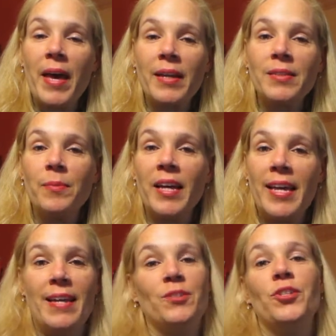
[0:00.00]
back to my
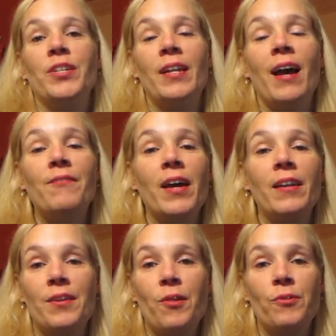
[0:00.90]
kitchen. I've
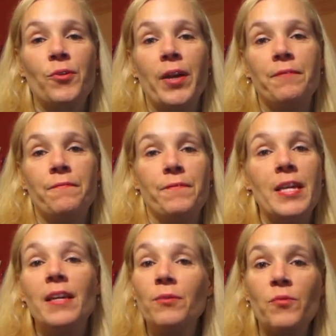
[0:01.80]
got another great
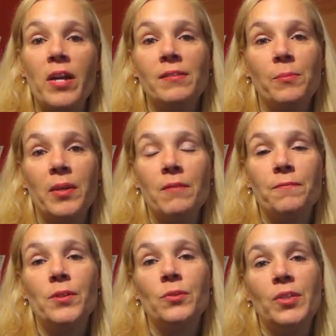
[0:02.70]
vegan recipe
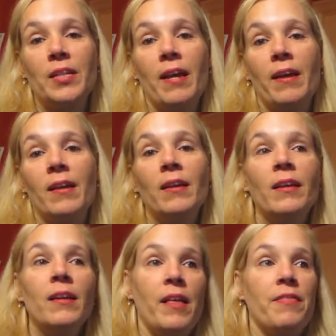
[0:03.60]
for you today.
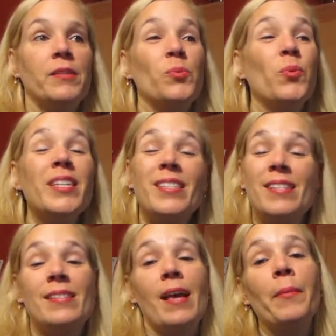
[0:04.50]
This one is a
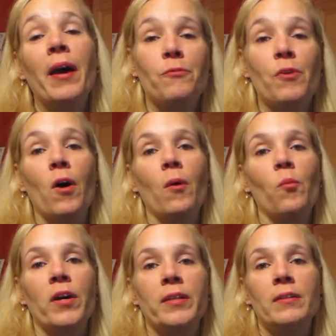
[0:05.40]
semi-raw
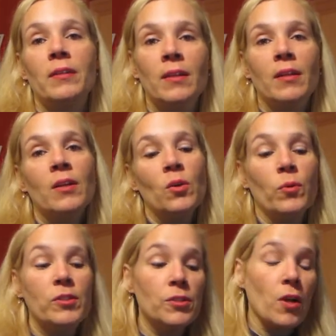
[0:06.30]
one,
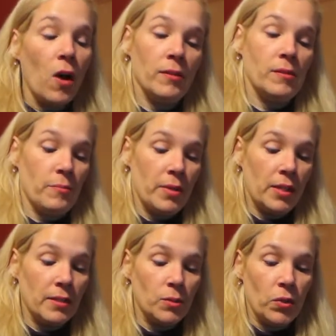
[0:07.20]
which is awesome
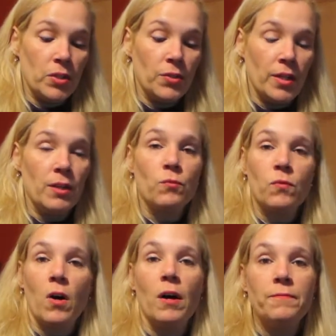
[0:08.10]
because when you eat
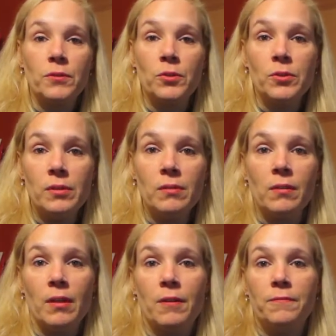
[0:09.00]
raw foods,
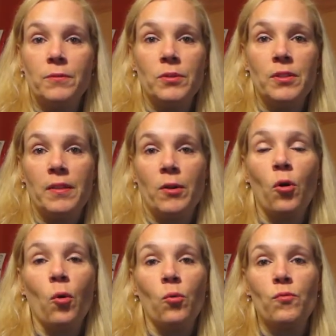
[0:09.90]
you know, foods in their
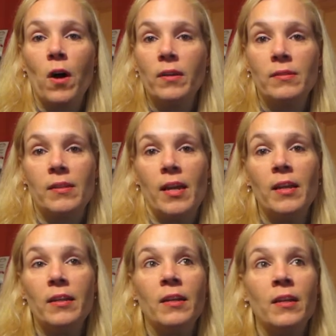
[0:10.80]
whole raw state,